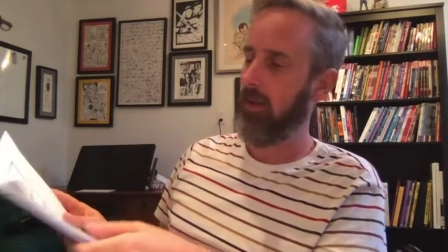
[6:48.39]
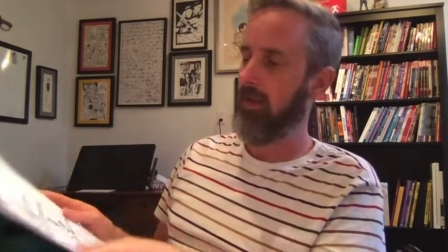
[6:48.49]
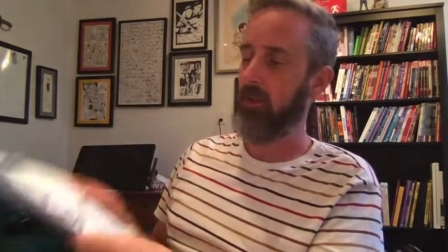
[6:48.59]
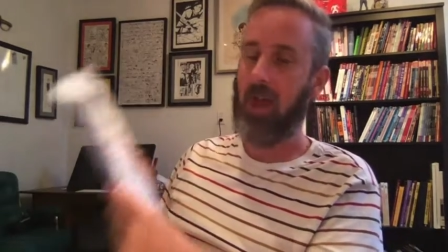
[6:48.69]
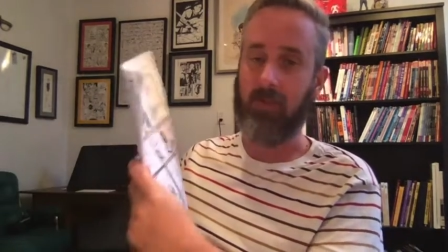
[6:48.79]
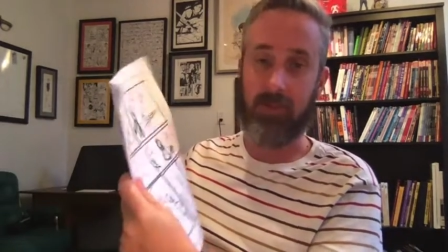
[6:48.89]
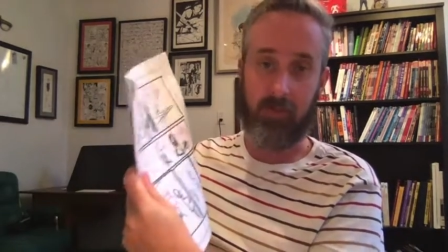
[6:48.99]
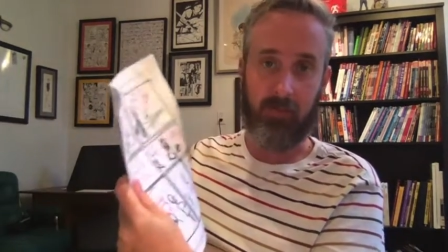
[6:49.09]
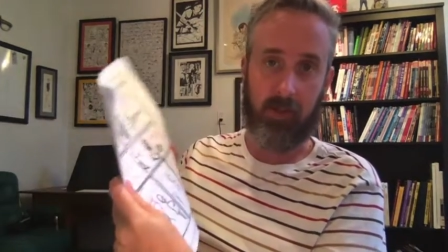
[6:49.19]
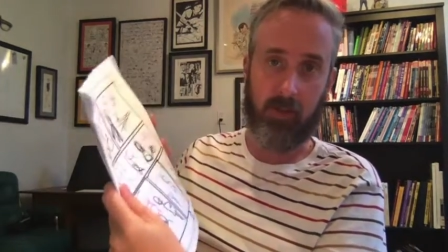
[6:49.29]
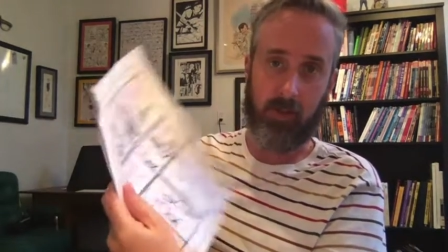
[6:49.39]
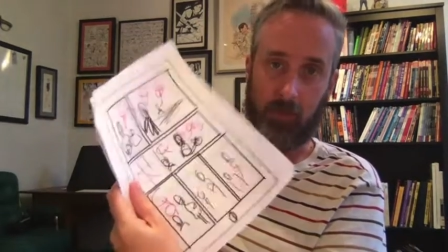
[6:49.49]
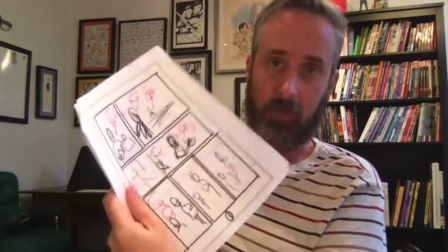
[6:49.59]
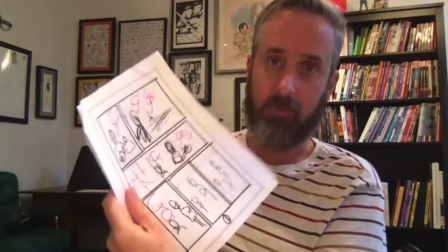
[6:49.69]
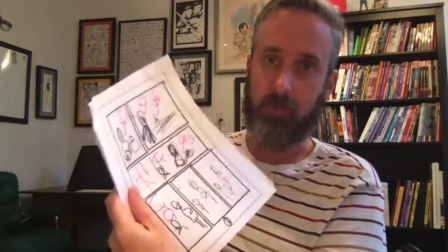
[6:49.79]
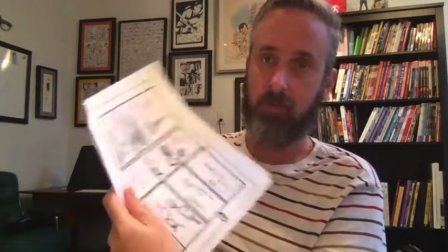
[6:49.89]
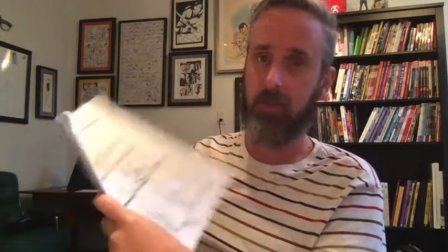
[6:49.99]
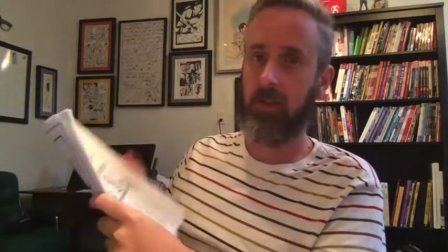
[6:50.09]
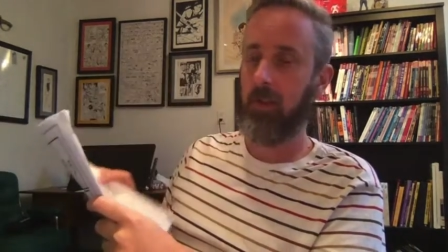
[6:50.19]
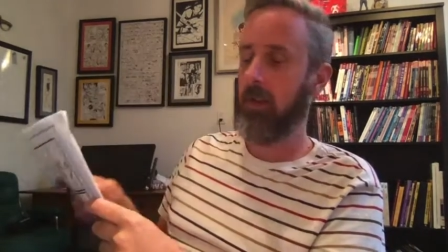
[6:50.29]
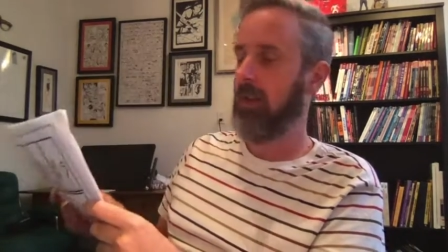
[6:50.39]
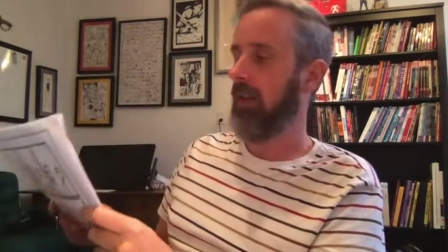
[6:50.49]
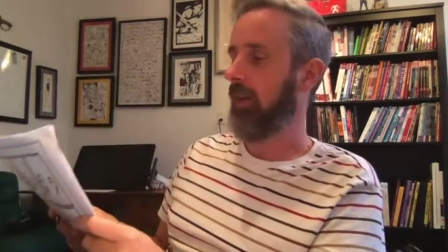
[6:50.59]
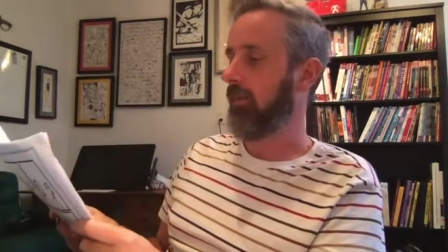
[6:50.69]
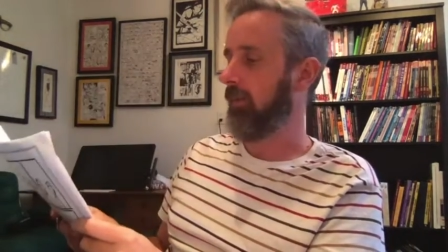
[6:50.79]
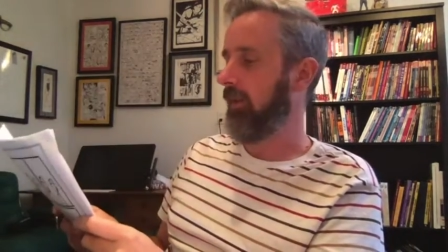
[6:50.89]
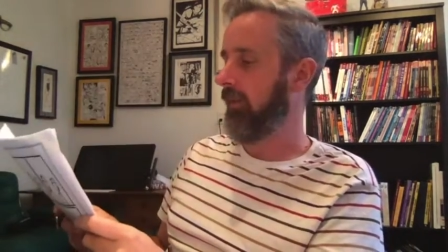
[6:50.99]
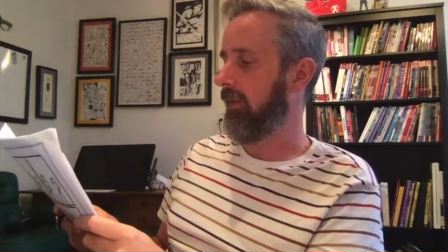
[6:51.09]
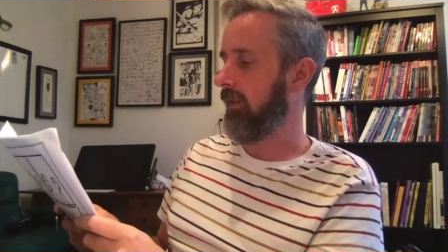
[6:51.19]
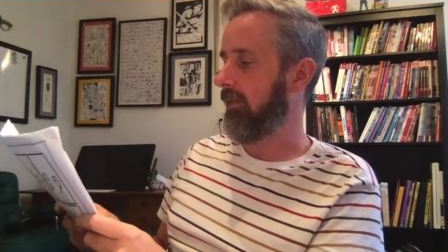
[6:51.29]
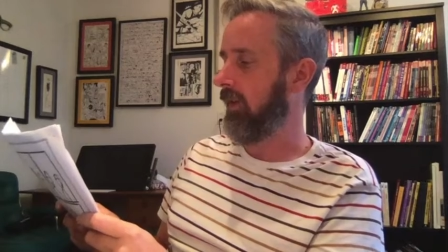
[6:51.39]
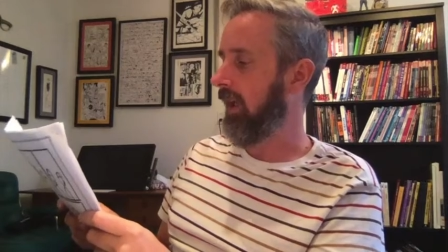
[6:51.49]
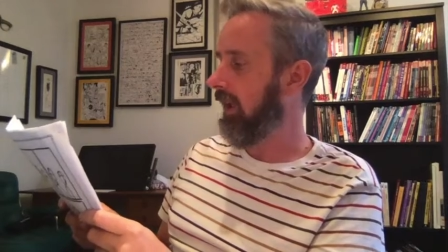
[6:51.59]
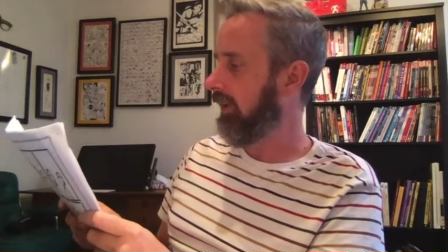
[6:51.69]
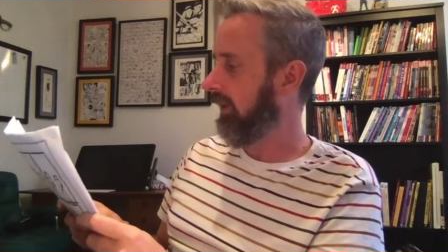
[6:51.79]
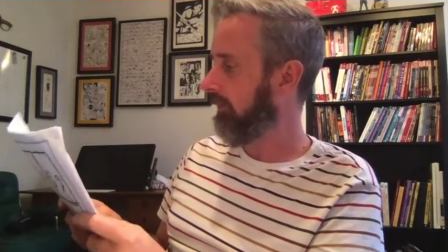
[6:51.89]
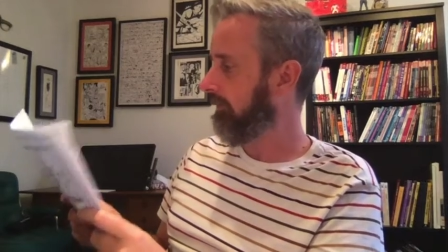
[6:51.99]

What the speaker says: So having this there as reference is very handy.